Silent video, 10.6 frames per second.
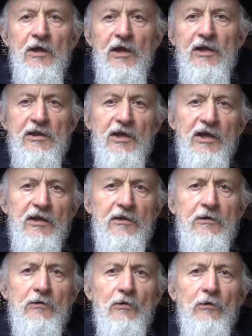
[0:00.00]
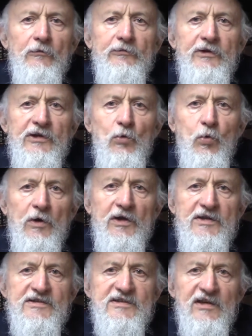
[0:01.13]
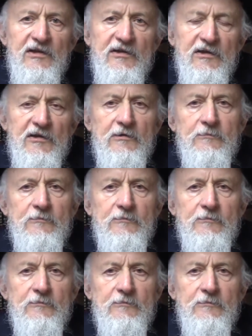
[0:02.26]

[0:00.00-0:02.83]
In the end of the 20th century,